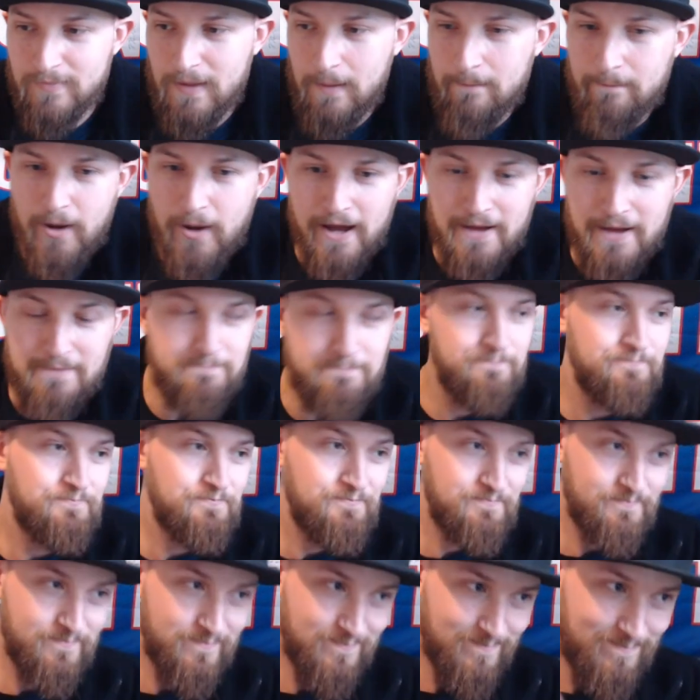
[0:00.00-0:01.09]
But
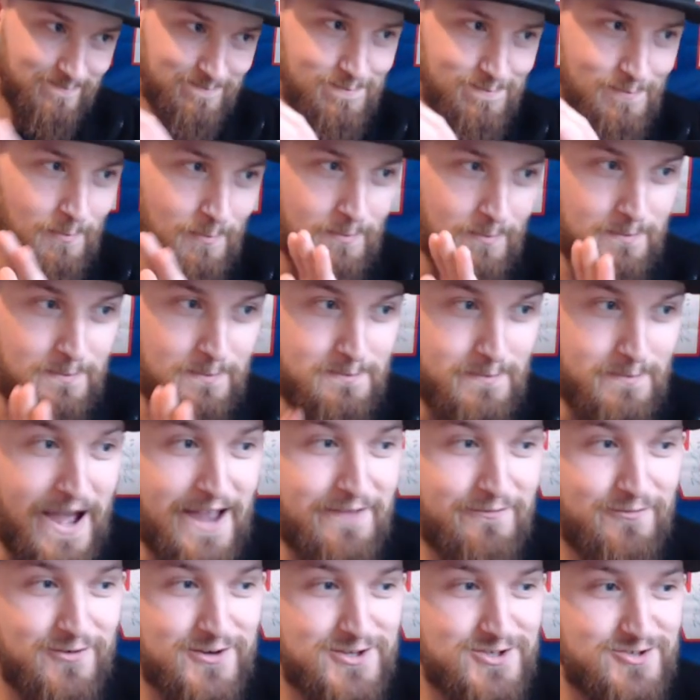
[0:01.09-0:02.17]
my
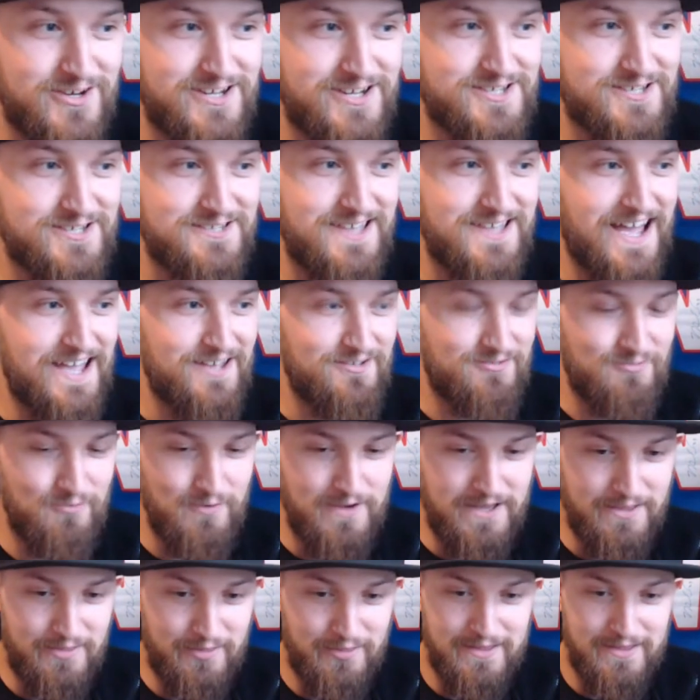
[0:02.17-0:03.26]
frustration lies
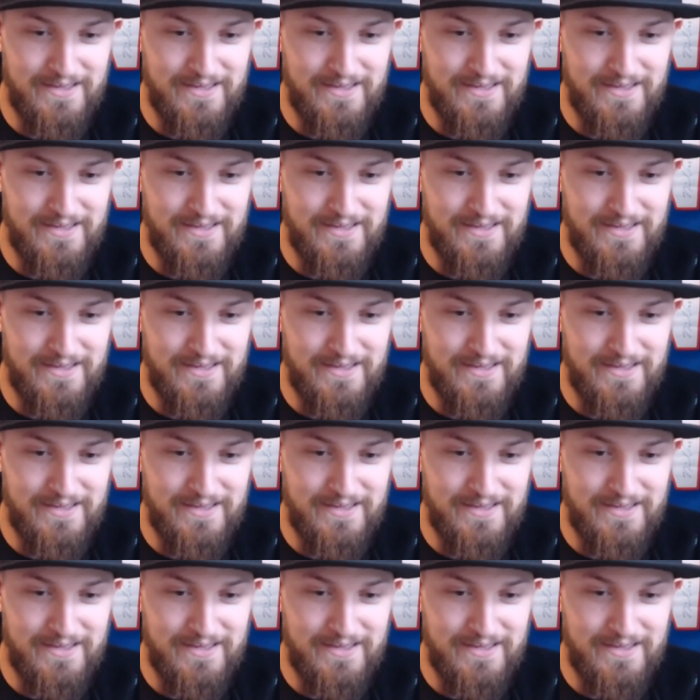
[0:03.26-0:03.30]
with